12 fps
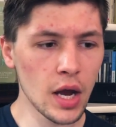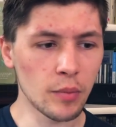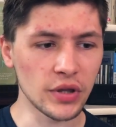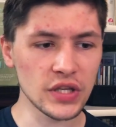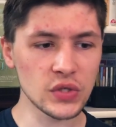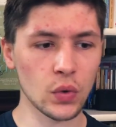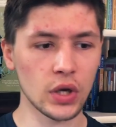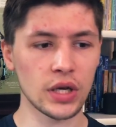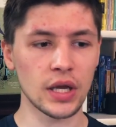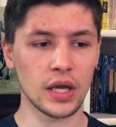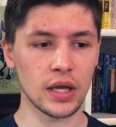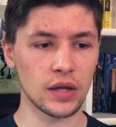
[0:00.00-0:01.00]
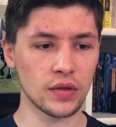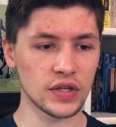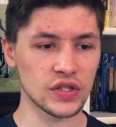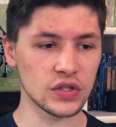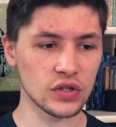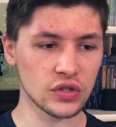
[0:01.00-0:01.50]
but this
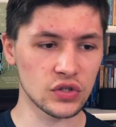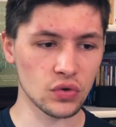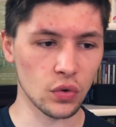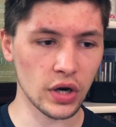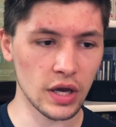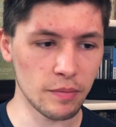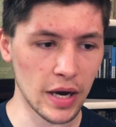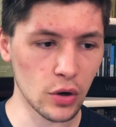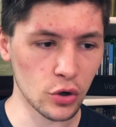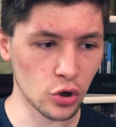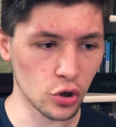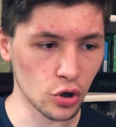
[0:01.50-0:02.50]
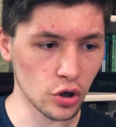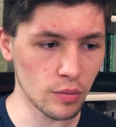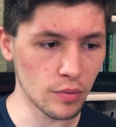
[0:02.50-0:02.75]
story about her,